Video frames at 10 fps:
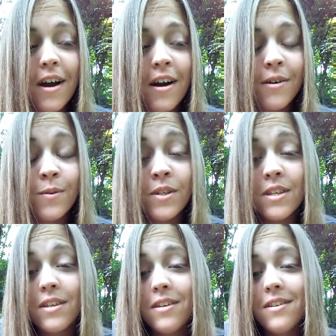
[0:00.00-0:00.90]
I was
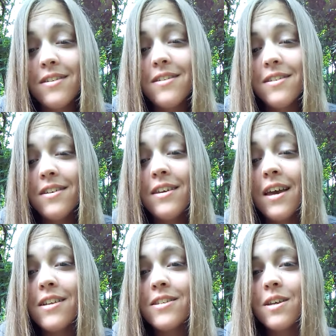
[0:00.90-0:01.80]

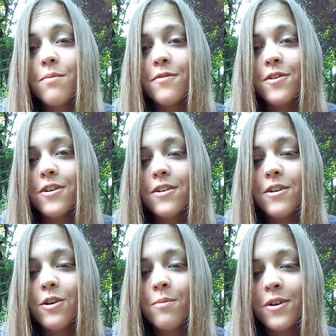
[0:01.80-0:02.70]
getting some of her
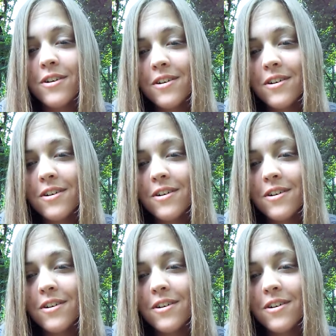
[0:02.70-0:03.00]
humor.